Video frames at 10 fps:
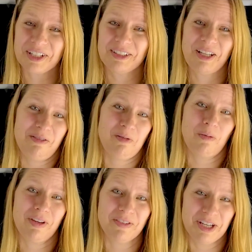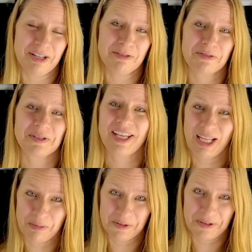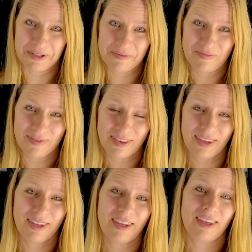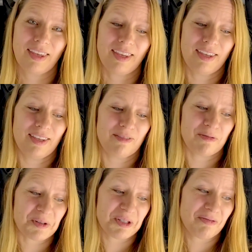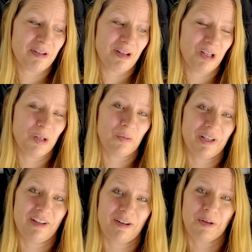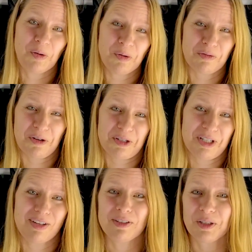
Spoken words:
love what we've done for tables. First of all, we did our own version of a